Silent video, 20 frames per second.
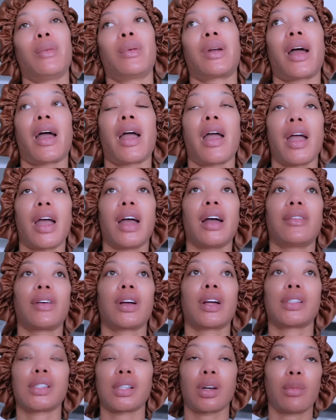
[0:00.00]
but I have
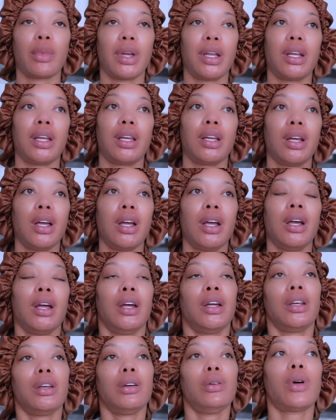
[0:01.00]
so many
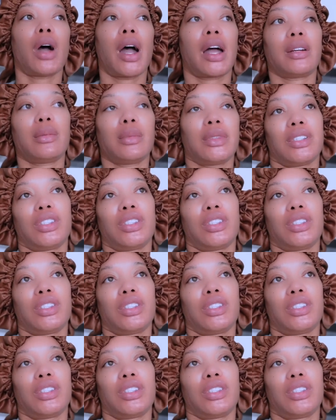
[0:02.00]
new items.